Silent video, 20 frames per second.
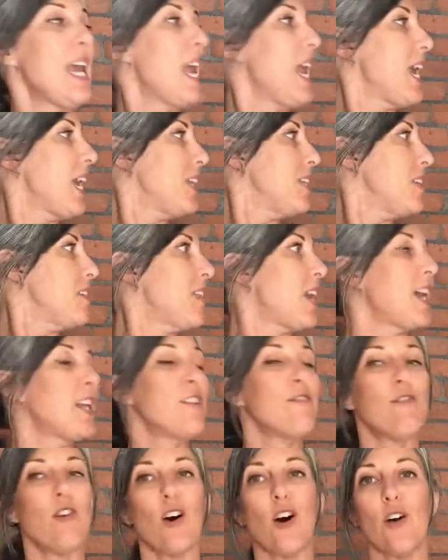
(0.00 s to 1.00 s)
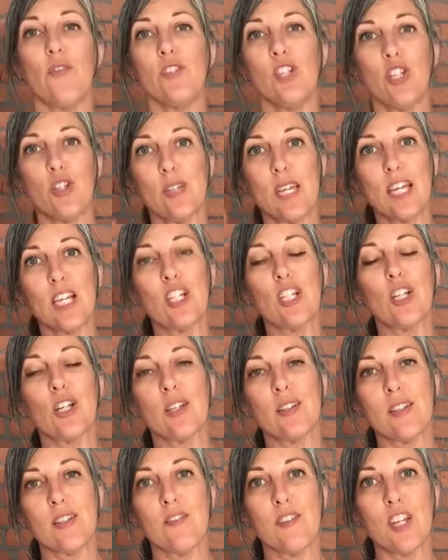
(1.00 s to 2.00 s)
and that involves, you know, take a
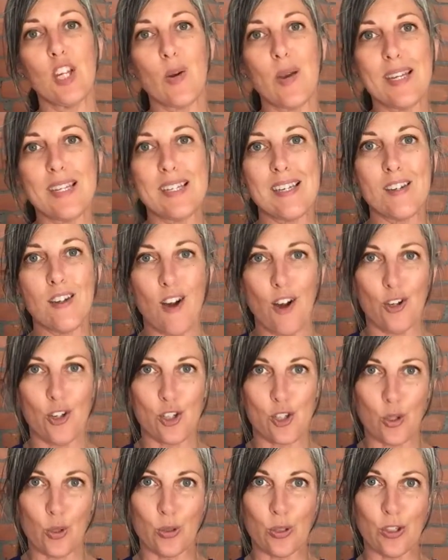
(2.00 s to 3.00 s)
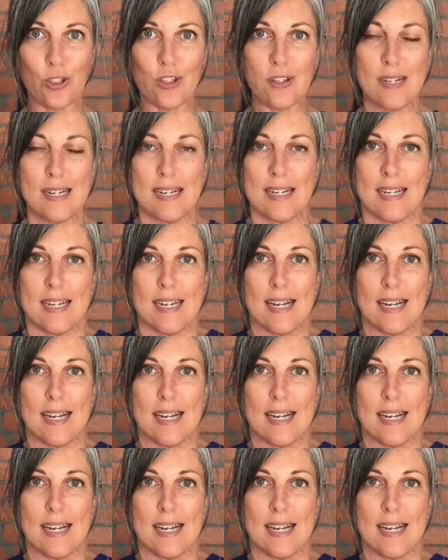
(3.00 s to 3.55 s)
look at the video I did on shoulder,